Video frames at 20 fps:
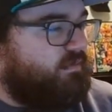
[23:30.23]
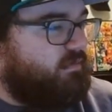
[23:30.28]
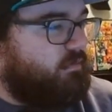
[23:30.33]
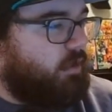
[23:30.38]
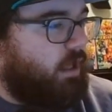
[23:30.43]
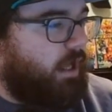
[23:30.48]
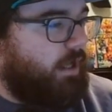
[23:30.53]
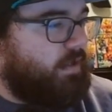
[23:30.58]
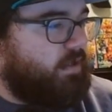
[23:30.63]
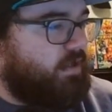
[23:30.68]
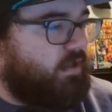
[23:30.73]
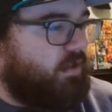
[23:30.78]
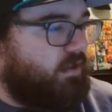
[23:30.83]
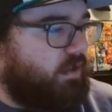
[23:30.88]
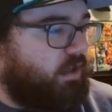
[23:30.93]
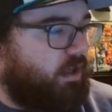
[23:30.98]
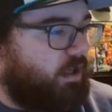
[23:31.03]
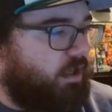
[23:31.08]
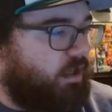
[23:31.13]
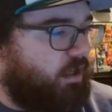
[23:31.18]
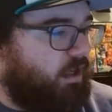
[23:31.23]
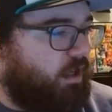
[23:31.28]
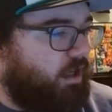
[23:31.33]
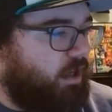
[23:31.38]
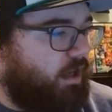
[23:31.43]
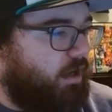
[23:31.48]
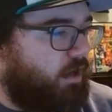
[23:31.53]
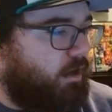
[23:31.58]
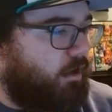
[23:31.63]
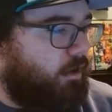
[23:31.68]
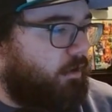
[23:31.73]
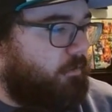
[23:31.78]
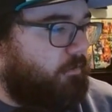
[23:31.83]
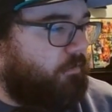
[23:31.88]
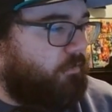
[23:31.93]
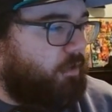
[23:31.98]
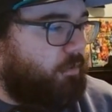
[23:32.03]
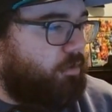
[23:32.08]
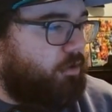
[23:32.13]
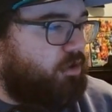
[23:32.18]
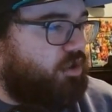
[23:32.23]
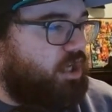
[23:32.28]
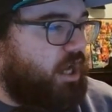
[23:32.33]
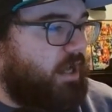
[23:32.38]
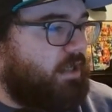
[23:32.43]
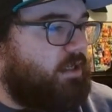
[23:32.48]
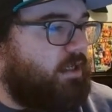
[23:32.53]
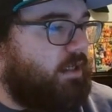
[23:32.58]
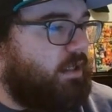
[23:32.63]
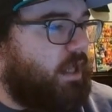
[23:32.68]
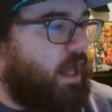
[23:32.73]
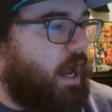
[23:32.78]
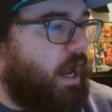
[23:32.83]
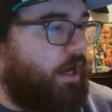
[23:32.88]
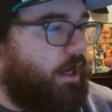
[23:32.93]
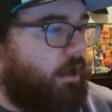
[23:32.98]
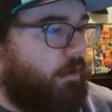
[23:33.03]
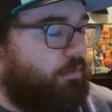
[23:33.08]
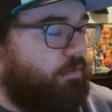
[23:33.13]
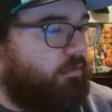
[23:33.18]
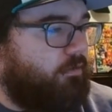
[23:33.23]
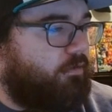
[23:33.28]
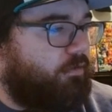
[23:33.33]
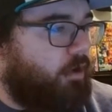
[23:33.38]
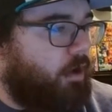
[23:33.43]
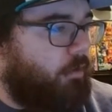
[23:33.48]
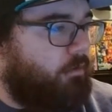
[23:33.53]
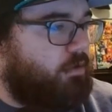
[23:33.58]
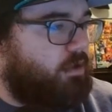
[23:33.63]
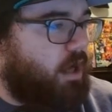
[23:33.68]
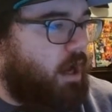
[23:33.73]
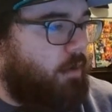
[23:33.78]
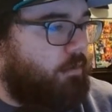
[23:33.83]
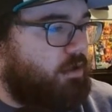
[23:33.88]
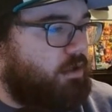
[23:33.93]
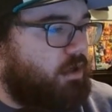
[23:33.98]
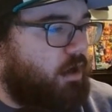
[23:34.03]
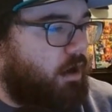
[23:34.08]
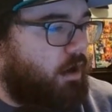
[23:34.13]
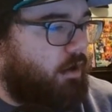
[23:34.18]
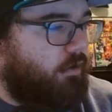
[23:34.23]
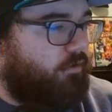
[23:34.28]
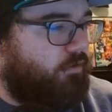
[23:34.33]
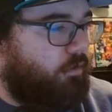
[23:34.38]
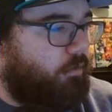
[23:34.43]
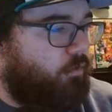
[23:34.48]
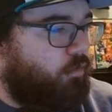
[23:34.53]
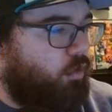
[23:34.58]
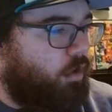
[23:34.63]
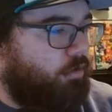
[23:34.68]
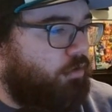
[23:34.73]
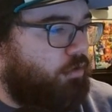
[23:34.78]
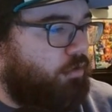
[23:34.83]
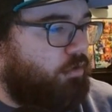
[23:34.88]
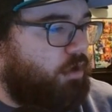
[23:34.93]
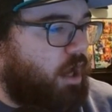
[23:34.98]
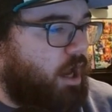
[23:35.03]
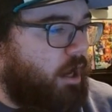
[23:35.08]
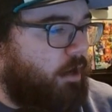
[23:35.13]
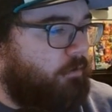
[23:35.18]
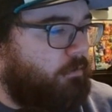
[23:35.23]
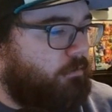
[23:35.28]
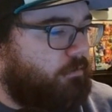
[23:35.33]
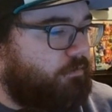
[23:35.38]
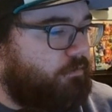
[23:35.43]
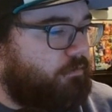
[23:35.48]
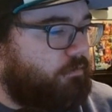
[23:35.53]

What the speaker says: let's see here the projected lineup from Thomas Harding from 1 through 9.